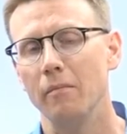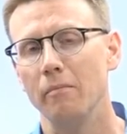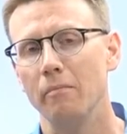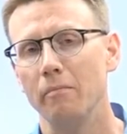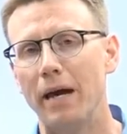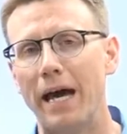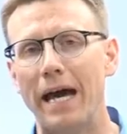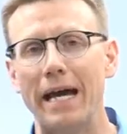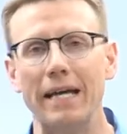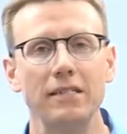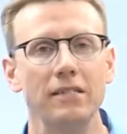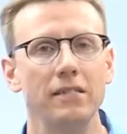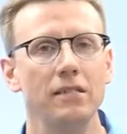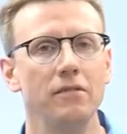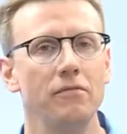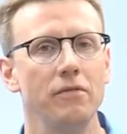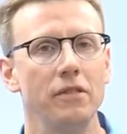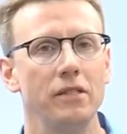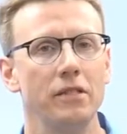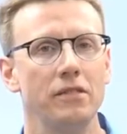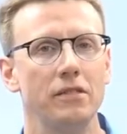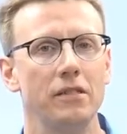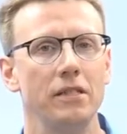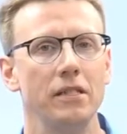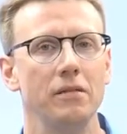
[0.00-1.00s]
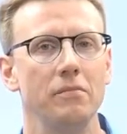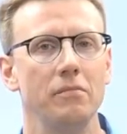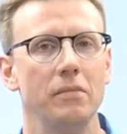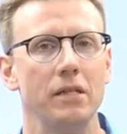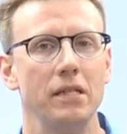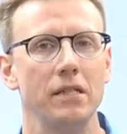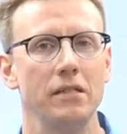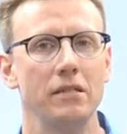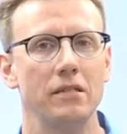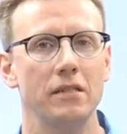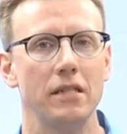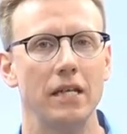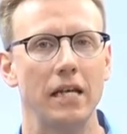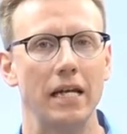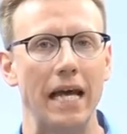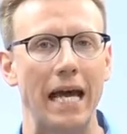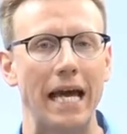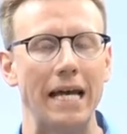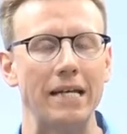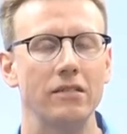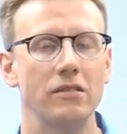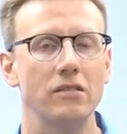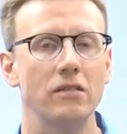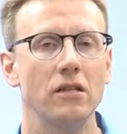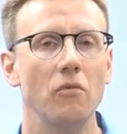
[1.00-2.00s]
Passive listening means that
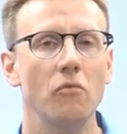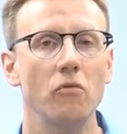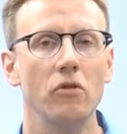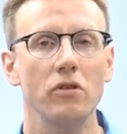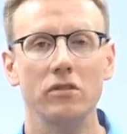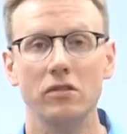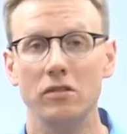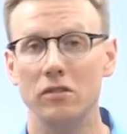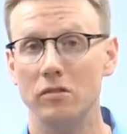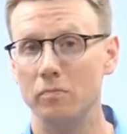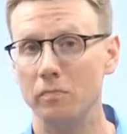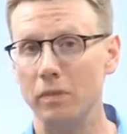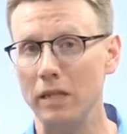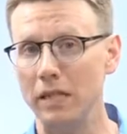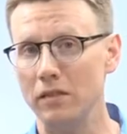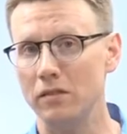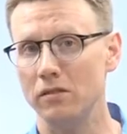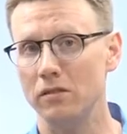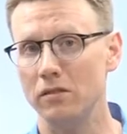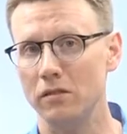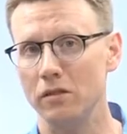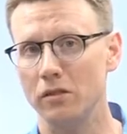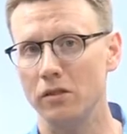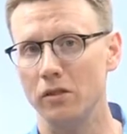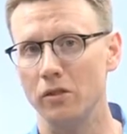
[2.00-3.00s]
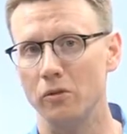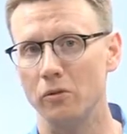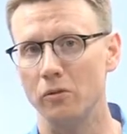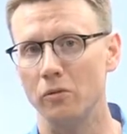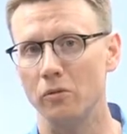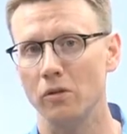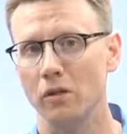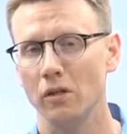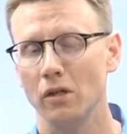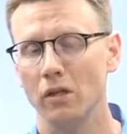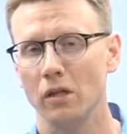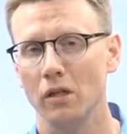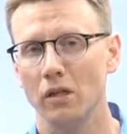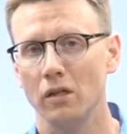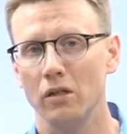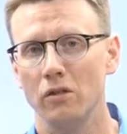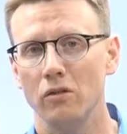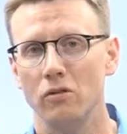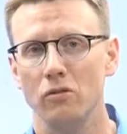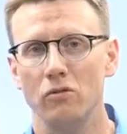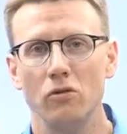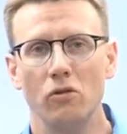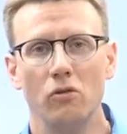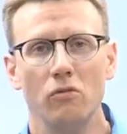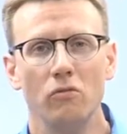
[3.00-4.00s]
as someone speaks to you,
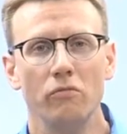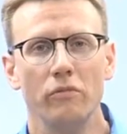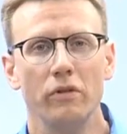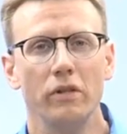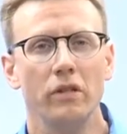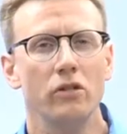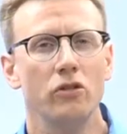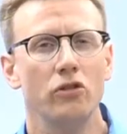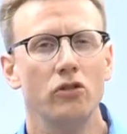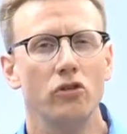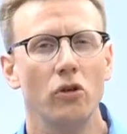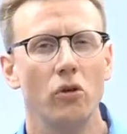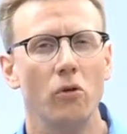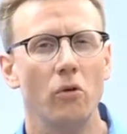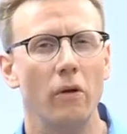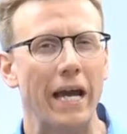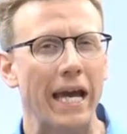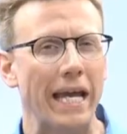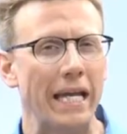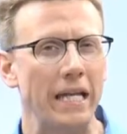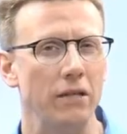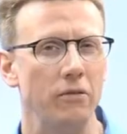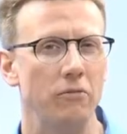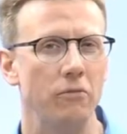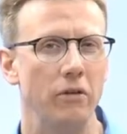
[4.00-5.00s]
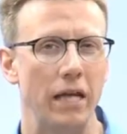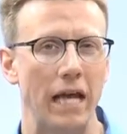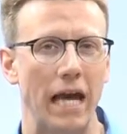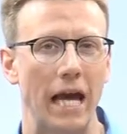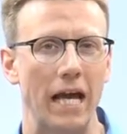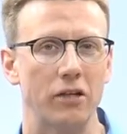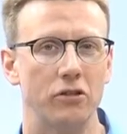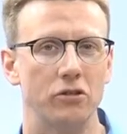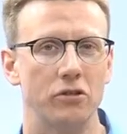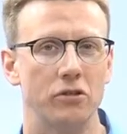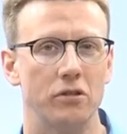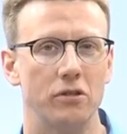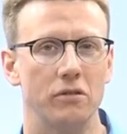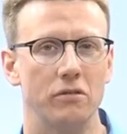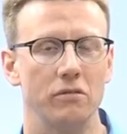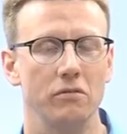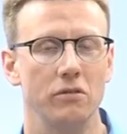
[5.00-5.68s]
you don't really show any reaction.